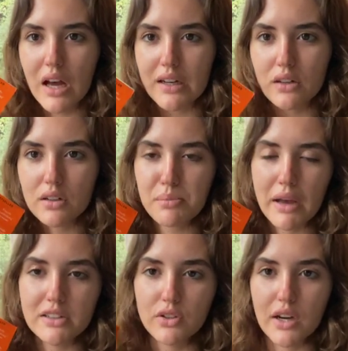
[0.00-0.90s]
And I'll get
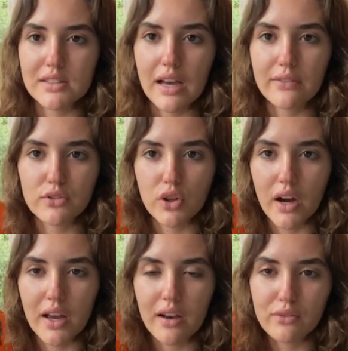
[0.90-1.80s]
back to you guys after
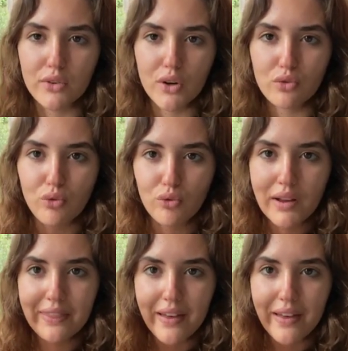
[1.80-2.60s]
I have read